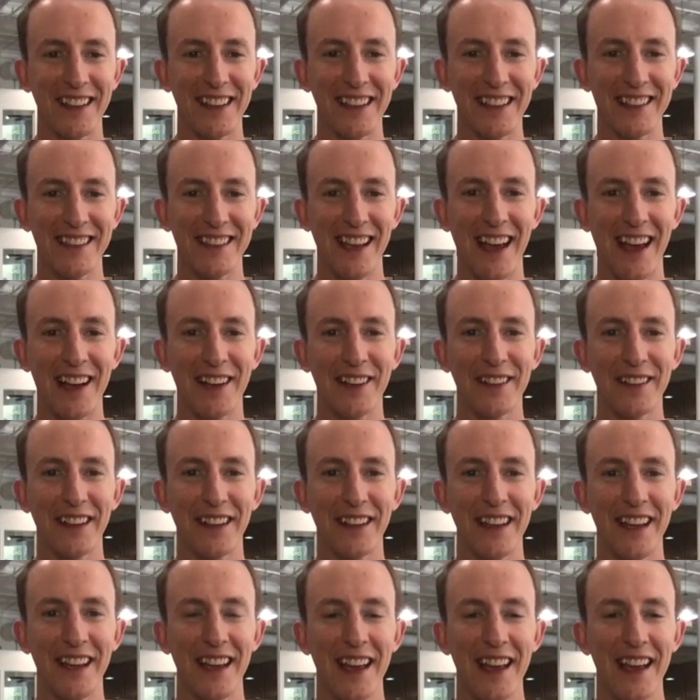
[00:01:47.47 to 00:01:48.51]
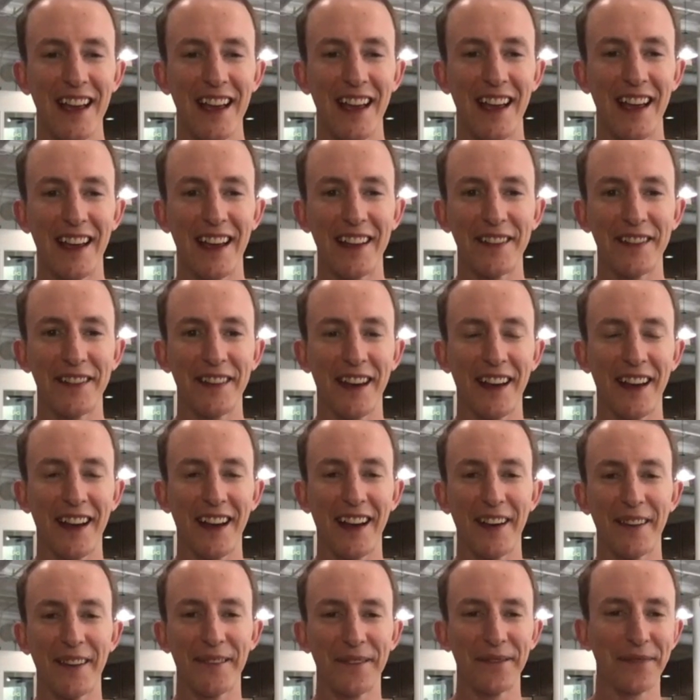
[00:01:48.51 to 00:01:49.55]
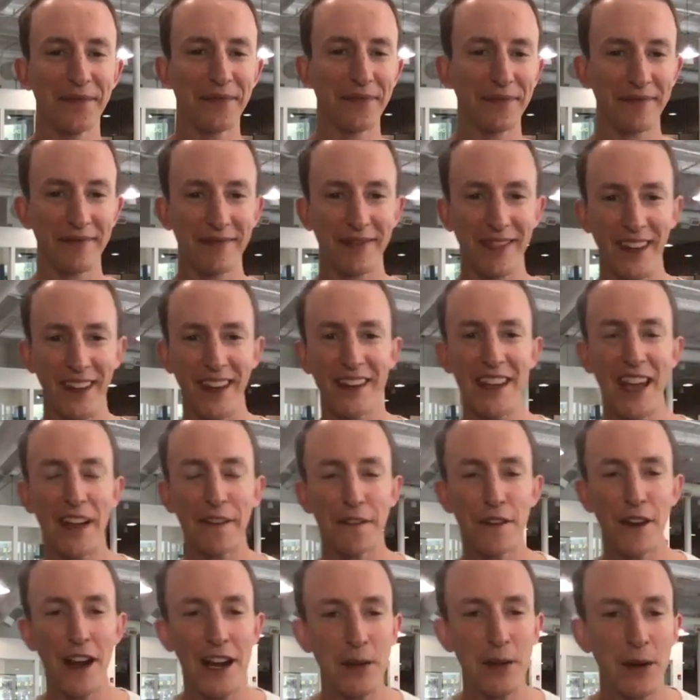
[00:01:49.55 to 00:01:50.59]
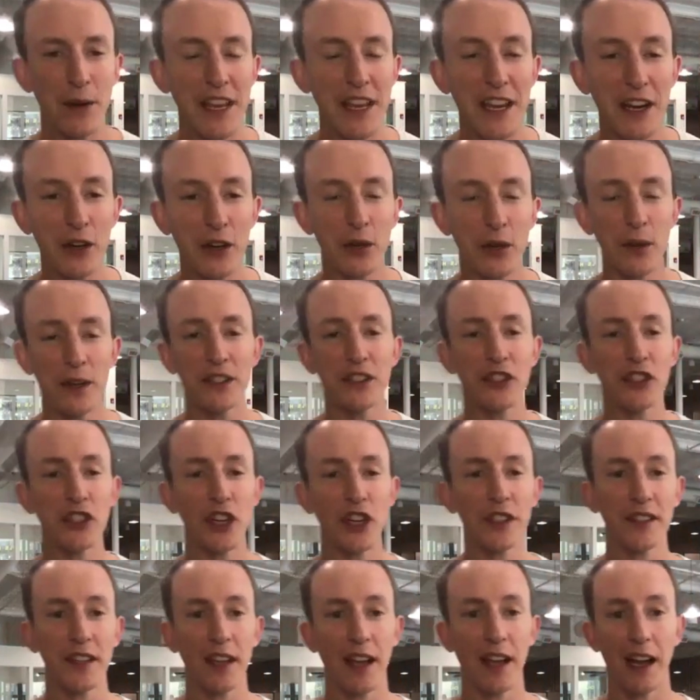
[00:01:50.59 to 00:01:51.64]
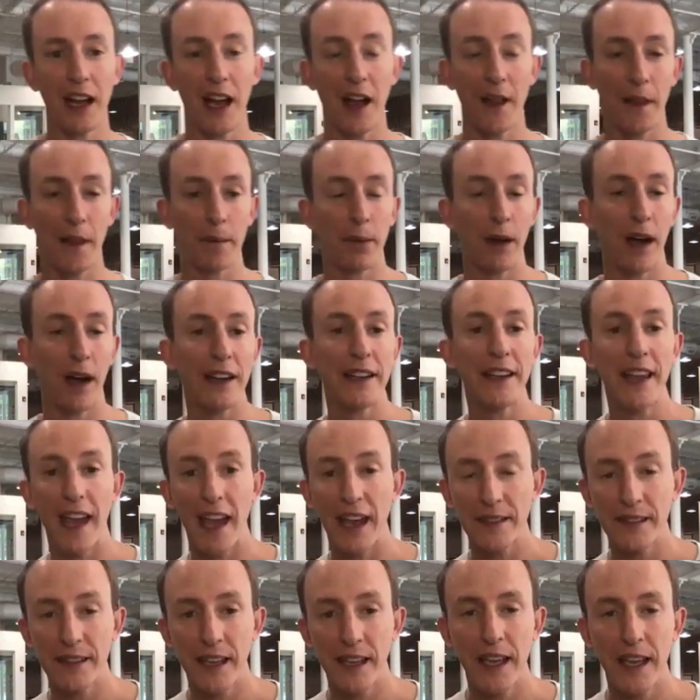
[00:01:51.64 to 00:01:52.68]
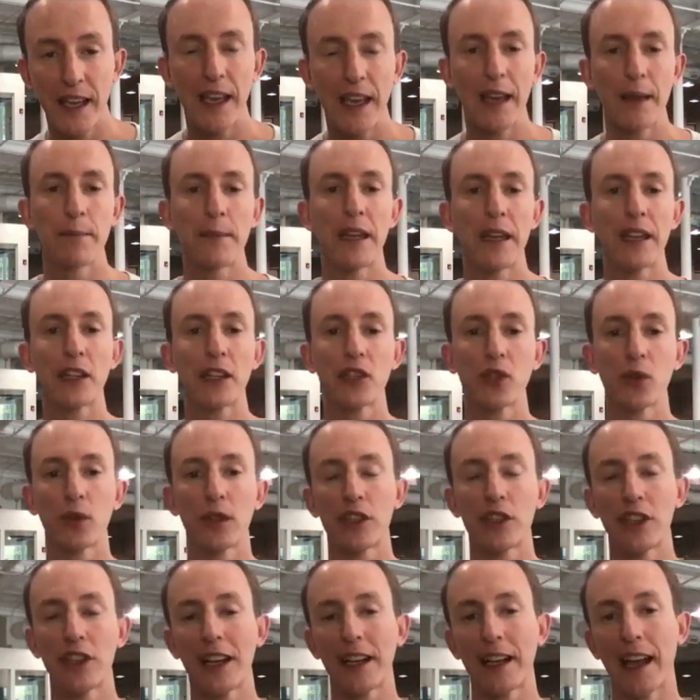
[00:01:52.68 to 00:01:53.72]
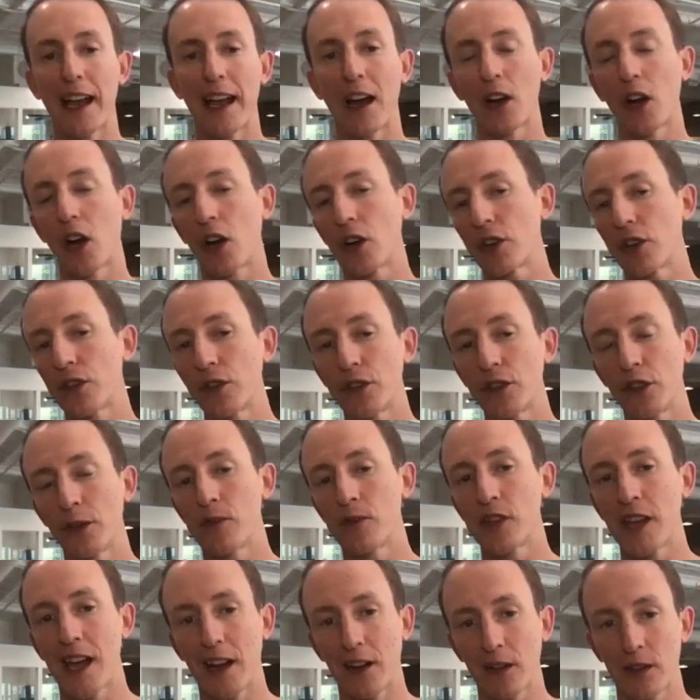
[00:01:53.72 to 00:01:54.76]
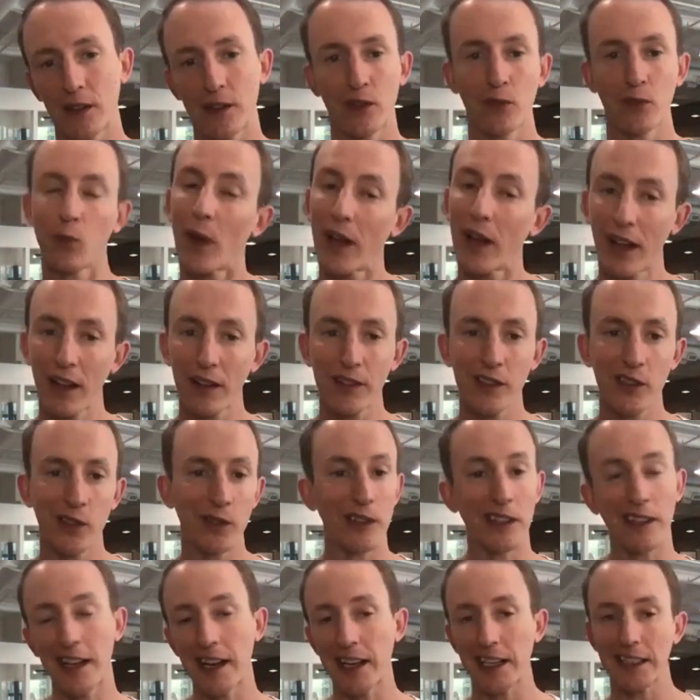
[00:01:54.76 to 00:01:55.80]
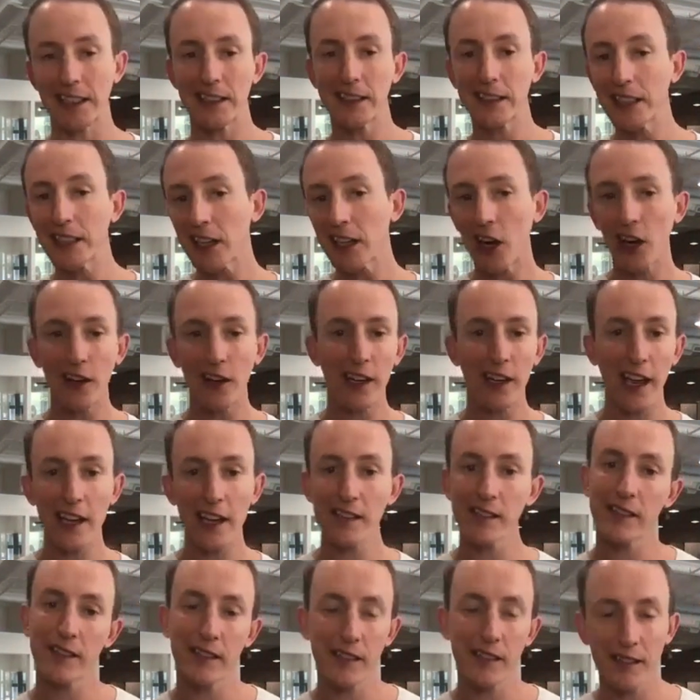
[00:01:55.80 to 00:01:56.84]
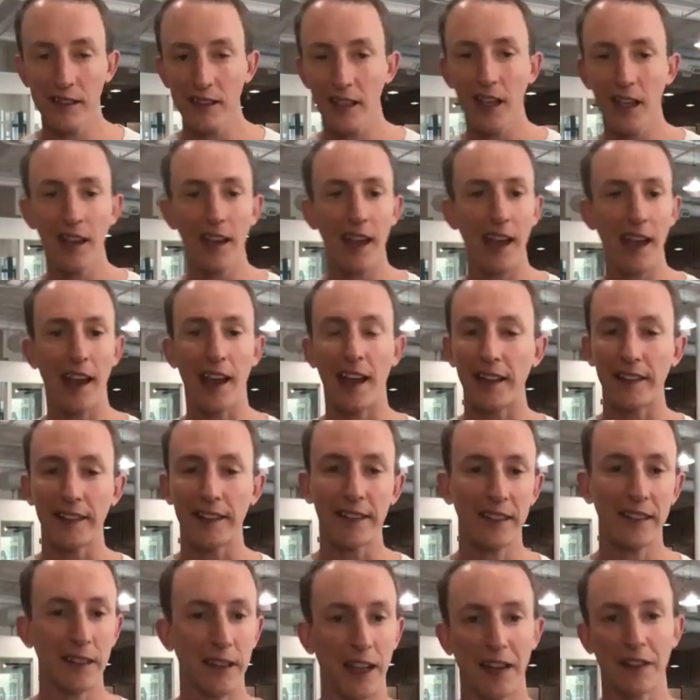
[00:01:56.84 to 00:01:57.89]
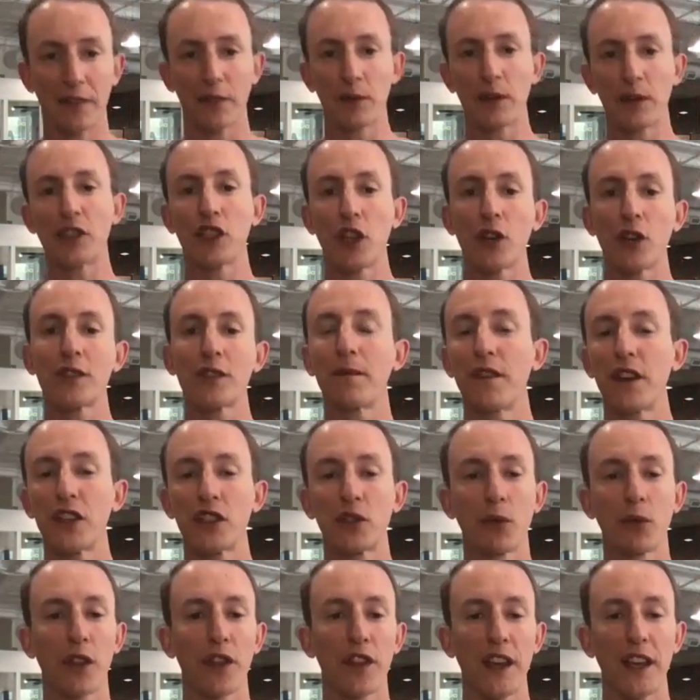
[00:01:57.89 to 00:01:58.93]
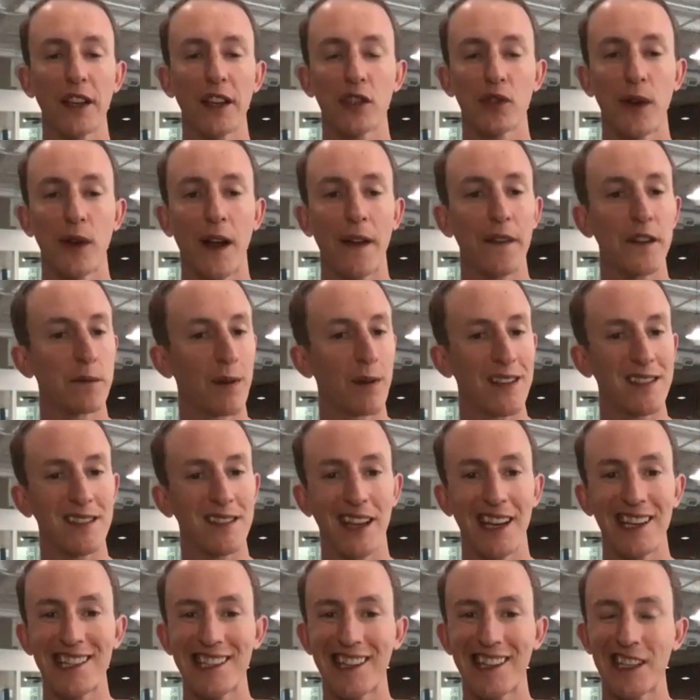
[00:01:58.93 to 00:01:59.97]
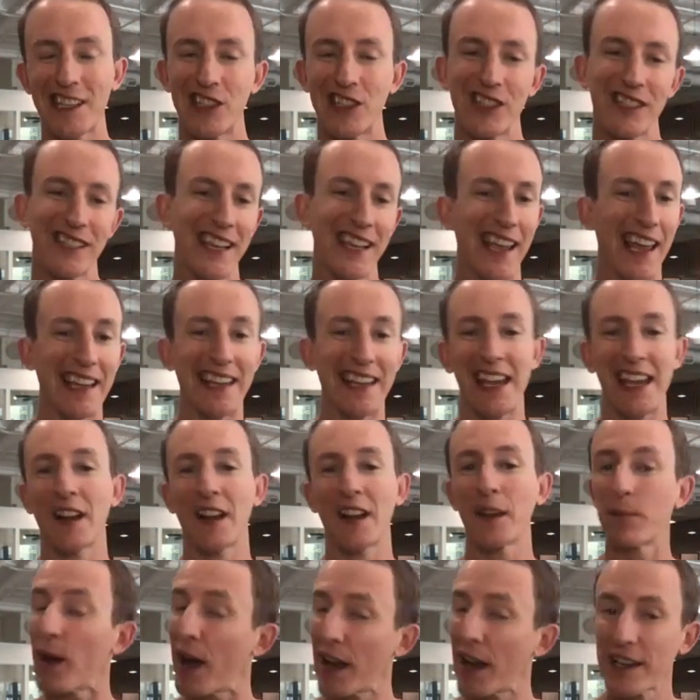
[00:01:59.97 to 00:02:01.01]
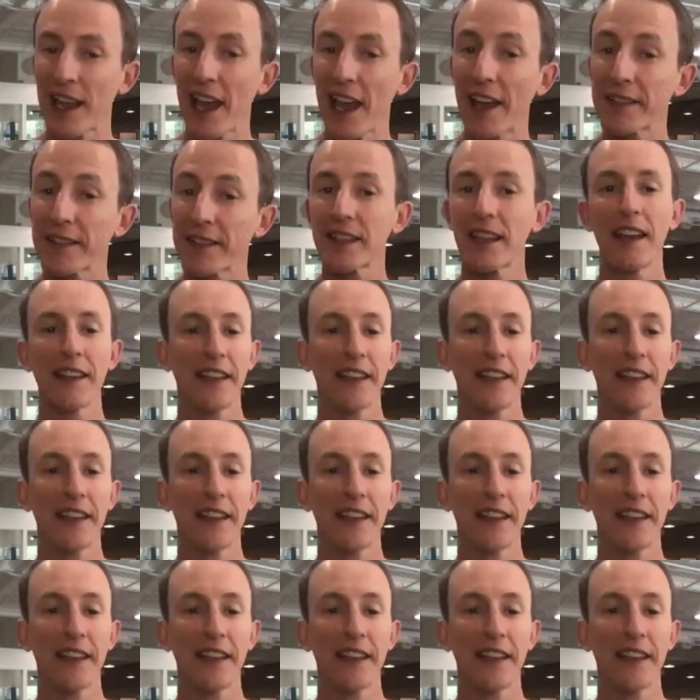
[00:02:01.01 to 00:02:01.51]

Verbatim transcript: Exactly. And thanks for um, having me. Yeah, for anyone here who is just uh, on the podcast, make sure to check out our YouTube channel as well so you can kind of see our guests and kind of we show some visual things throughout this presentation that you just can't get on the podcast.